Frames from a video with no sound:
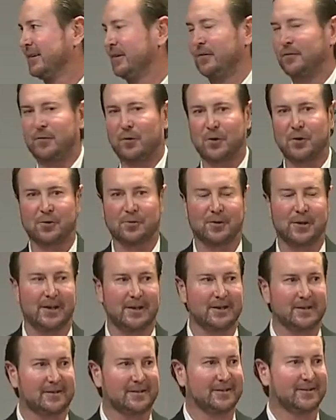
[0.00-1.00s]
Fourth
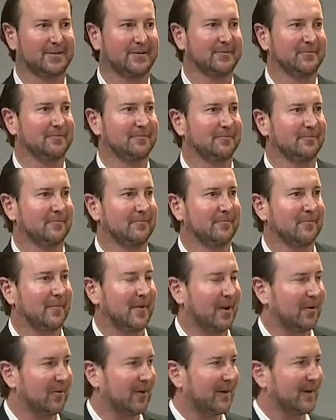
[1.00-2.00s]
race,
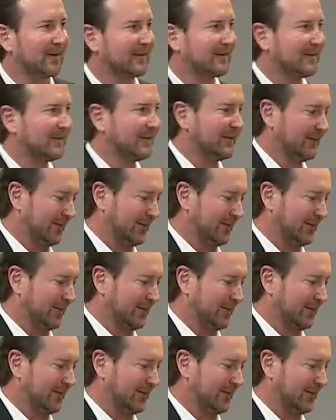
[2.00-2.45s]
I wrecked.